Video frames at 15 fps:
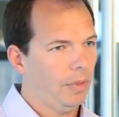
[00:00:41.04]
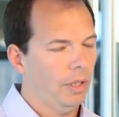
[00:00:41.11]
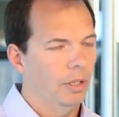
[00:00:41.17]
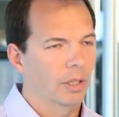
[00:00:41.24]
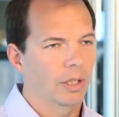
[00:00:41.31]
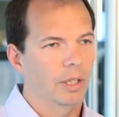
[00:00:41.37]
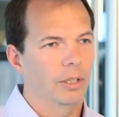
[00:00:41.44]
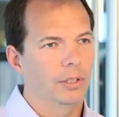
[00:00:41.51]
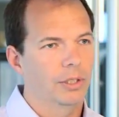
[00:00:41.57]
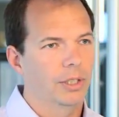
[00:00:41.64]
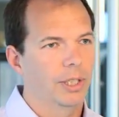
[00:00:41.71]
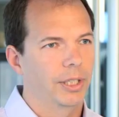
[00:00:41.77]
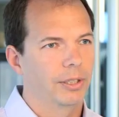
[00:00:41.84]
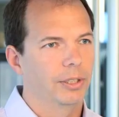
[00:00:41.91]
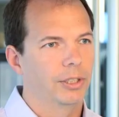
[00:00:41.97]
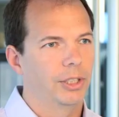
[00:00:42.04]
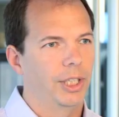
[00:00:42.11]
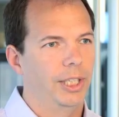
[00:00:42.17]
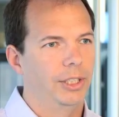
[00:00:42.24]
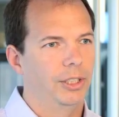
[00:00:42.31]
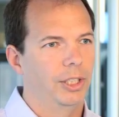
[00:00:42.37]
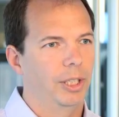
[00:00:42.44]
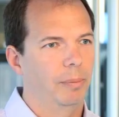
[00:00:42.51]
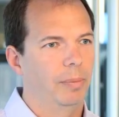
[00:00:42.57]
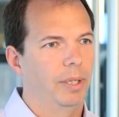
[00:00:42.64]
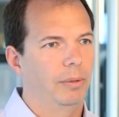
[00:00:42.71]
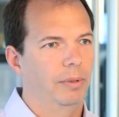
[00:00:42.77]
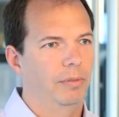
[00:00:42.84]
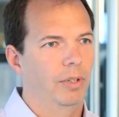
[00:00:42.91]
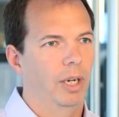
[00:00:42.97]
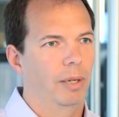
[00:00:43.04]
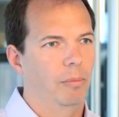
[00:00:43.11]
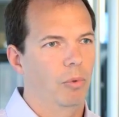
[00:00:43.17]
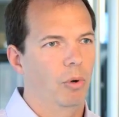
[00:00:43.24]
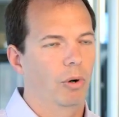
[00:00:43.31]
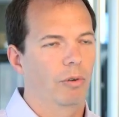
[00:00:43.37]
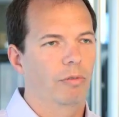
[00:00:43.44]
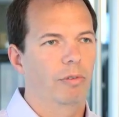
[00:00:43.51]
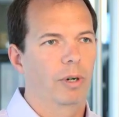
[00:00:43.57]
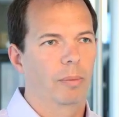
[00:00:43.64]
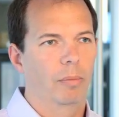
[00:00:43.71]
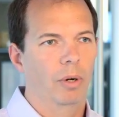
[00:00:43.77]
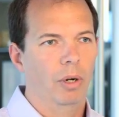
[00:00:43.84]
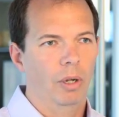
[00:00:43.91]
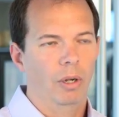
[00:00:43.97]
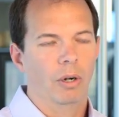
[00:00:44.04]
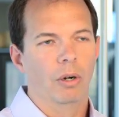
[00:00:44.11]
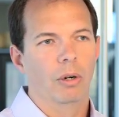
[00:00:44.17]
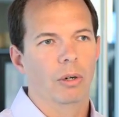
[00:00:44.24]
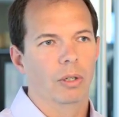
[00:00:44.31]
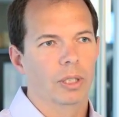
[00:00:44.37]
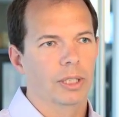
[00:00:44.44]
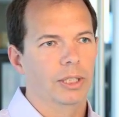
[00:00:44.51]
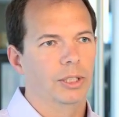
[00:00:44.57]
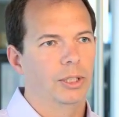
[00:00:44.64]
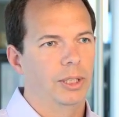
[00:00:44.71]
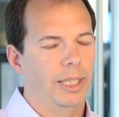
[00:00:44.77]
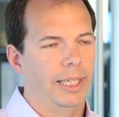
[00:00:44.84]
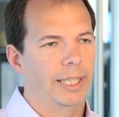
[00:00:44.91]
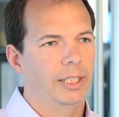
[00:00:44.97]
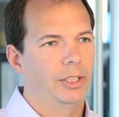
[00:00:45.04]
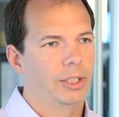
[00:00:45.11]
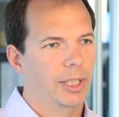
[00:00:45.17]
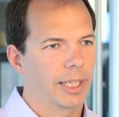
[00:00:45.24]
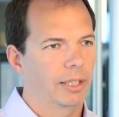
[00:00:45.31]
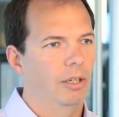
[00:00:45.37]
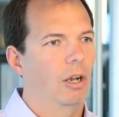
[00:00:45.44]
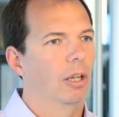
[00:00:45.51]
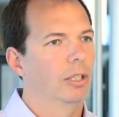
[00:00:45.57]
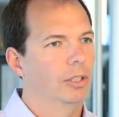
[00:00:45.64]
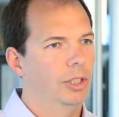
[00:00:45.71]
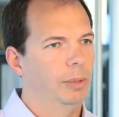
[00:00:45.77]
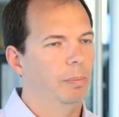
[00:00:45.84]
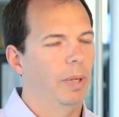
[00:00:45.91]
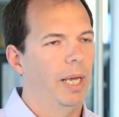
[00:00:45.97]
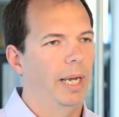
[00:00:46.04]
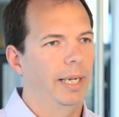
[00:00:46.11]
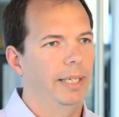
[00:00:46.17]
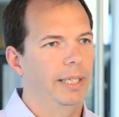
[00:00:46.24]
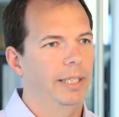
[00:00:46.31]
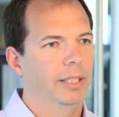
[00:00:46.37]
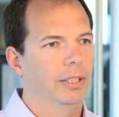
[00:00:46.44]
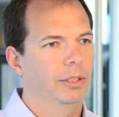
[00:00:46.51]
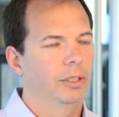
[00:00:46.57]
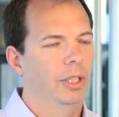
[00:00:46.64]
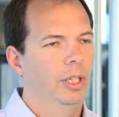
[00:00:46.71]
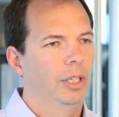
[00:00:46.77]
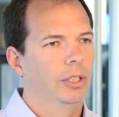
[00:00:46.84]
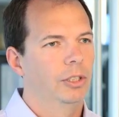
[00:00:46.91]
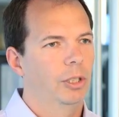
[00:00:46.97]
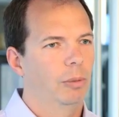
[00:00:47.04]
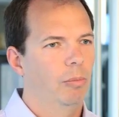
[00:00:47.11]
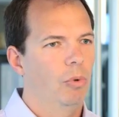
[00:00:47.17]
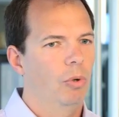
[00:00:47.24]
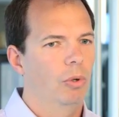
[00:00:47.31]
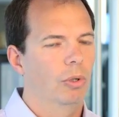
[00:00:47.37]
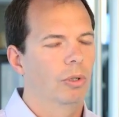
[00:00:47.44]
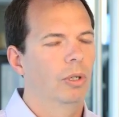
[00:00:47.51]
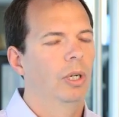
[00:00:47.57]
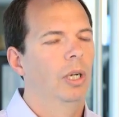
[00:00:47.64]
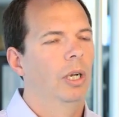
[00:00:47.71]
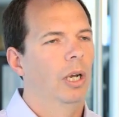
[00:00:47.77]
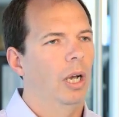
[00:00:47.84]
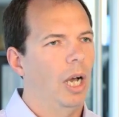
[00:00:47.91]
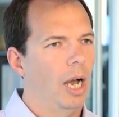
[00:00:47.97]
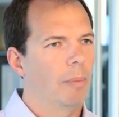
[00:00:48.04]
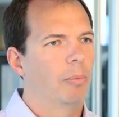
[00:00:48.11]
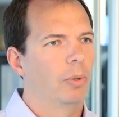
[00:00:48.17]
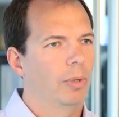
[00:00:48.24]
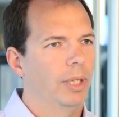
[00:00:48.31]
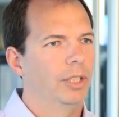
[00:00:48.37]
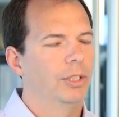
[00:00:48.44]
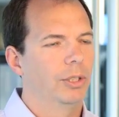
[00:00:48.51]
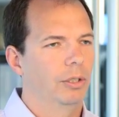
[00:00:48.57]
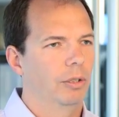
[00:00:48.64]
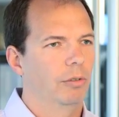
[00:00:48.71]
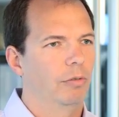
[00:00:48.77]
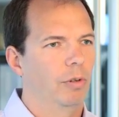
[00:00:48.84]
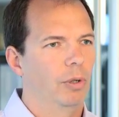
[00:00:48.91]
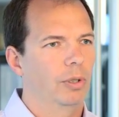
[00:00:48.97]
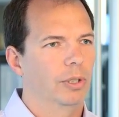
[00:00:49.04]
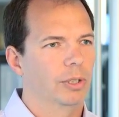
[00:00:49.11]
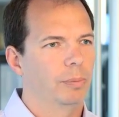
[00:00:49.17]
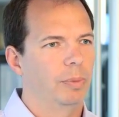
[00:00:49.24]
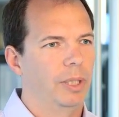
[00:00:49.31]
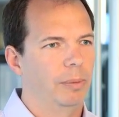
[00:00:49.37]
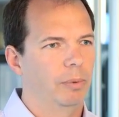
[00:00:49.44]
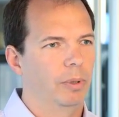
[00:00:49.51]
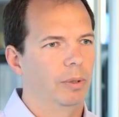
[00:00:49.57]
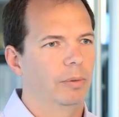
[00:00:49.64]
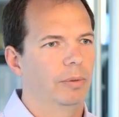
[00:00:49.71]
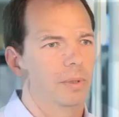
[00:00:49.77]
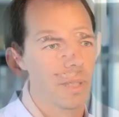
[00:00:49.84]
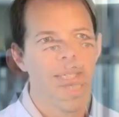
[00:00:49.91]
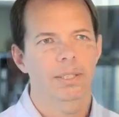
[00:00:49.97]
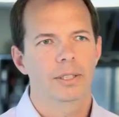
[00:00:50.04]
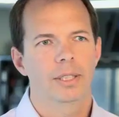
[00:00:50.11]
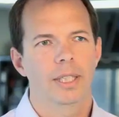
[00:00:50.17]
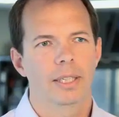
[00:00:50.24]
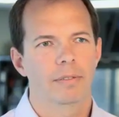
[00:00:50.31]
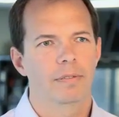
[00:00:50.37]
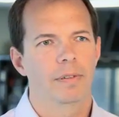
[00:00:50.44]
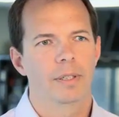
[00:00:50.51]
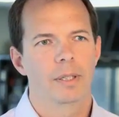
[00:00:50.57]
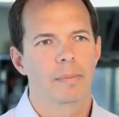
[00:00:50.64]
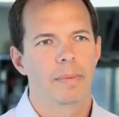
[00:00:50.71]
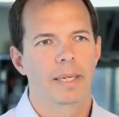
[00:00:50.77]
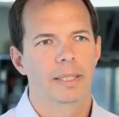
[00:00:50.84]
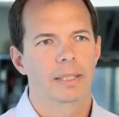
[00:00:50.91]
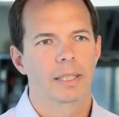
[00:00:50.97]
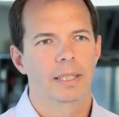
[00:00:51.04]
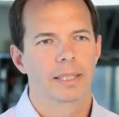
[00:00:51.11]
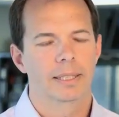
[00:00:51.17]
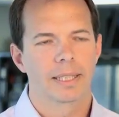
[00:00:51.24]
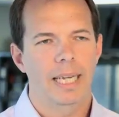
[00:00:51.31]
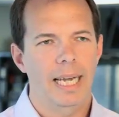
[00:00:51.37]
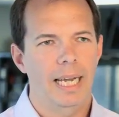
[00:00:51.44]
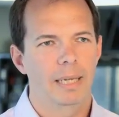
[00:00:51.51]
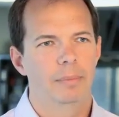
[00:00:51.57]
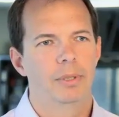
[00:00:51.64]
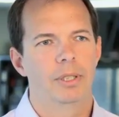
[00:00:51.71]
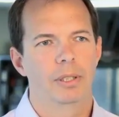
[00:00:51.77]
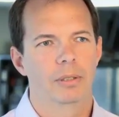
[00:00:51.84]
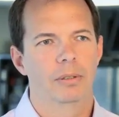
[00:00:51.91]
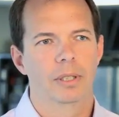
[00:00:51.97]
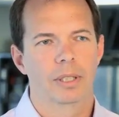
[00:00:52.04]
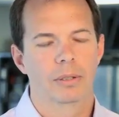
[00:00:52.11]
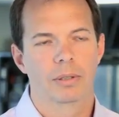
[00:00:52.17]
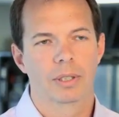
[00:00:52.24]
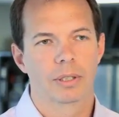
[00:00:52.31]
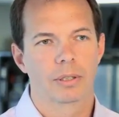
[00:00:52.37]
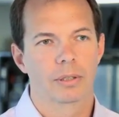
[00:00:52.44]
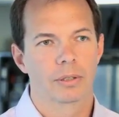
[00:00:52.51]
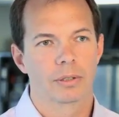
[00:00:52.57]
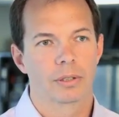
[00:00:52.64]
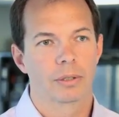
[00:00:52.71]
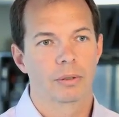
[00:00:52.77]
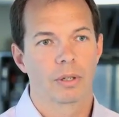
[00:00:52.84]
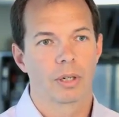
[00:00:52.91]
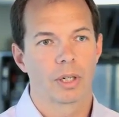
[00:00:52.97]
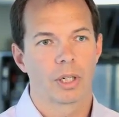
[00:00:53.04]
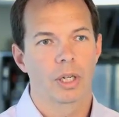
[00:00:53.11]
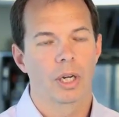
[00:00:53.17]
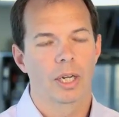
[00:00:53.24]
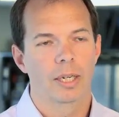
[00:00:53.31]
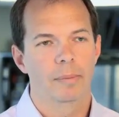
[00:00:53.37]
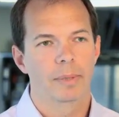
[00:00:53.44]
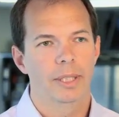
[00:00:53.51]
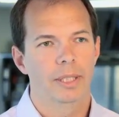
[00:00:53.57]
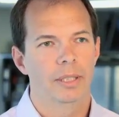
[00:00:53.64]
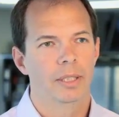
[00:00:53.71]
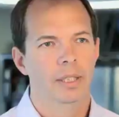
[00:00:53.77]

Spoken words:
our culture here is changing a bit. We've gone more from early-stage technology pioneers to more operational-focused people. The internet fundamentally is absolutely critical to our economy,